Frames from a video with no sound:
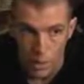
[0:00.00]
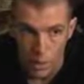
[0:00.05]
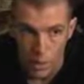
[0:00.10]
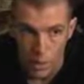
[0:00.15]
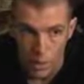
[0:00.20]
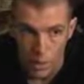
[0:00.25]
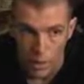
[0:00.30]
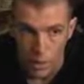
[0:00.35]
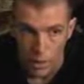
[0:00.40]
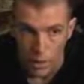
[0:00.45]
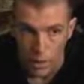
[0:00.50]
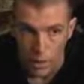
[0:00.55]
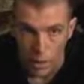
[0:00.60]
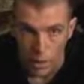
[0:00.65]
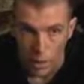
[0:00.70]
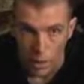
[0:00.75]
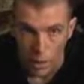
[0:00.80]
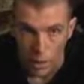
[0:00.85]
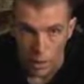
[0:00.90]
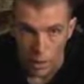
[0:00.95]
doing,
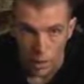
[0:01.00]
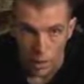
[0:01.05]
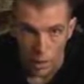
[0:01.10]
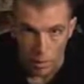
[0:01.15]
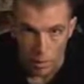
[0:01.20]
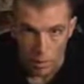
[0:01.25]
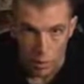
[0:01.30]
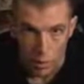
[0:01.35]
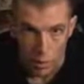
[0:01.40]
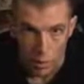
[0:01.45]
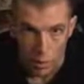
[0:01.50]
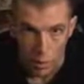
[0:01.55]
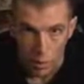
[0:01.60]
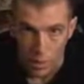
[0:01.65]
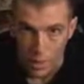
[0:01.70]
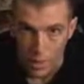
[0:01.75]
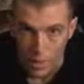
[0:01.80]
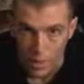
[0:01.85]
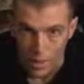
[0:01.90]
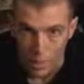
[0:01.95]
just
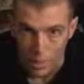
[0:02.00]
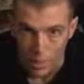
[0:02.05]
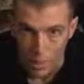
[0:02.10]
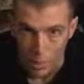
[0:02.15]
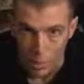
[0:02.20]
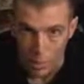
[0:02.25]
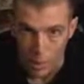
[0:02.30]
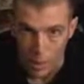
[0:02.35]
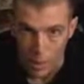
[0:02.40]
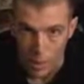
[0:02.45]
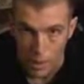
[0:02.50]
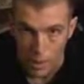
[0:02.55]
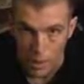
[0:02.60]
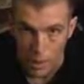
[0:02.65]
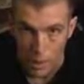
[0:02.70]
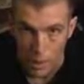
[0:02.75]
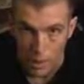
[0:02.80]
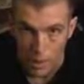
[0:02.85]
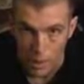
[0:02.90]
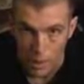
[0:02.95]
squats, like body
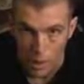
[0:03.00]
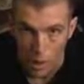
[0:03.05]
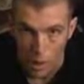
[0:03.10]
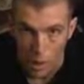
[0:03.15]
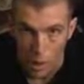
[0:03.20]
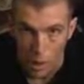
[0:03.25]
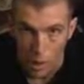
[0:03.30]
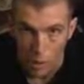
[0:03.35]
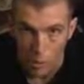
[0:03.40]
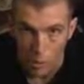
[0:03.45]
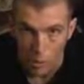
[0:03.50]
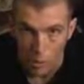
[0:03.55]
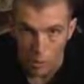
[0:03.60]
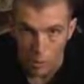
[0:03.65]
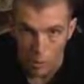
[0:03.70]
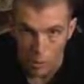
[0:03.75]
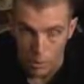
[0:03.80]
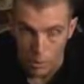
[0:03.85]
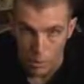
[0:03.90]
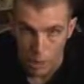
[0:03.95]
weight squats
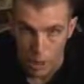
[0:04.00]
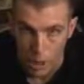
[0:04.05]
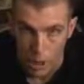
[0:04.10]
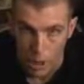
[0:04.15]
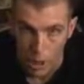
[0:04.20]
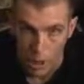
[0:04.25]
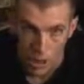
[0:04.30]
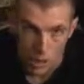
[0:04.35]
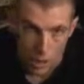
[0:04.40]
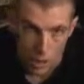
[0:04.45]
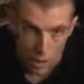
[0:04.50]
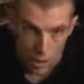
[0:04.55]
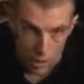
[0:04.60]
pretty much.